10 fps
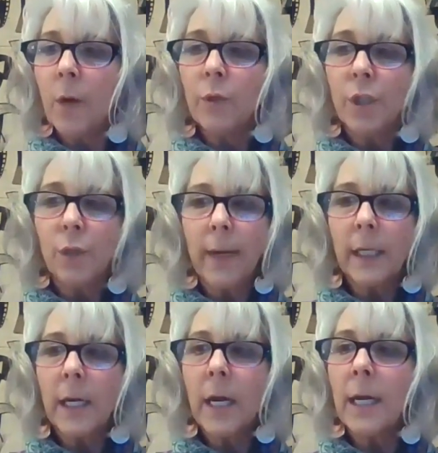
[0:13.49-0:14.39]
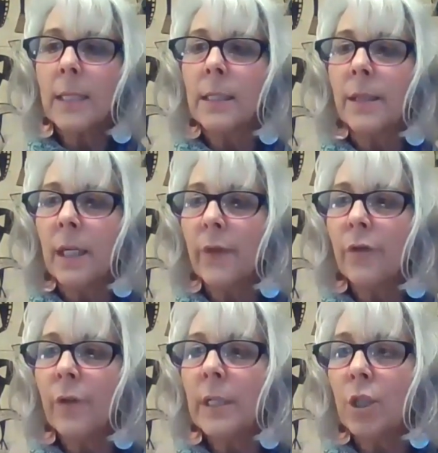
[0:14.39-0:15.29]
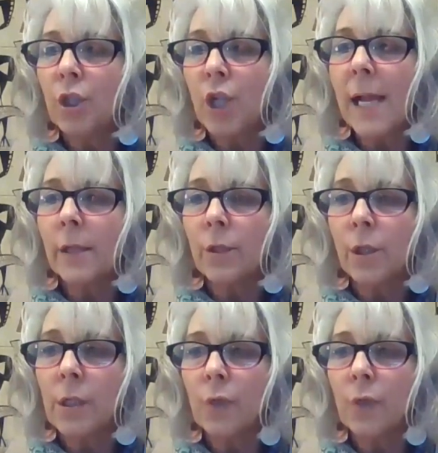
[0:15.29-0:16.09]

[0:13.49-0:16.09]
when she recognized the governance challenges